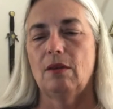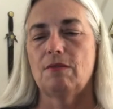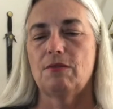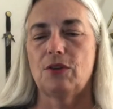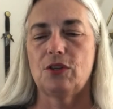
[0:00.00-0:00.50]

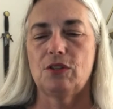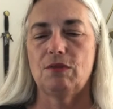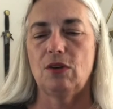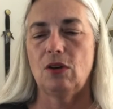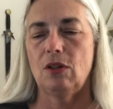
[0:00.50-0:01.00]
First
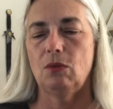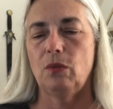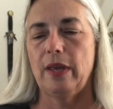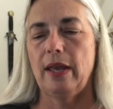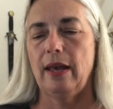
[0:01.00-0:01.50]
of all,
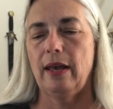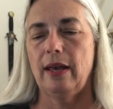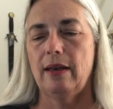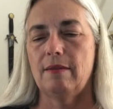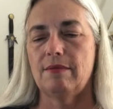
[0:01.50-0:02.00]
we
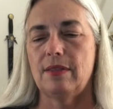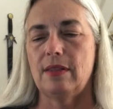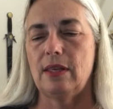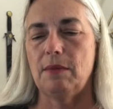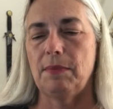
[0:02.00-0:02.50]
have
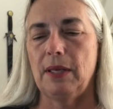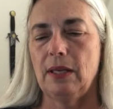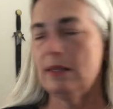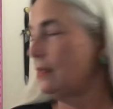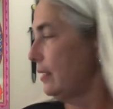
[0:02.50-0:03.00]
the
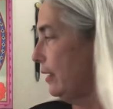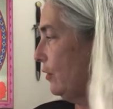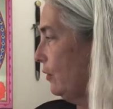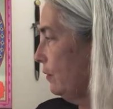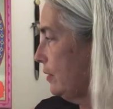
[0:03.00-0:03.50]
pink
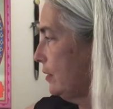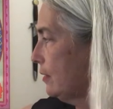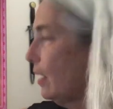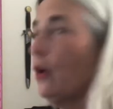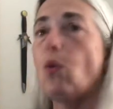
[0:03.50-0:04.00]
container. This has
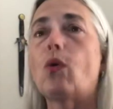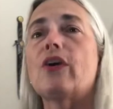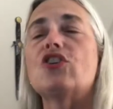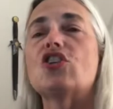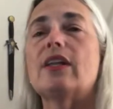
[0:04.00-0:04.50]
got
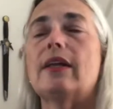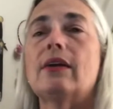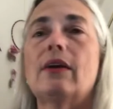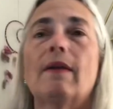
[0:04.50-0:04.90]
orange in here.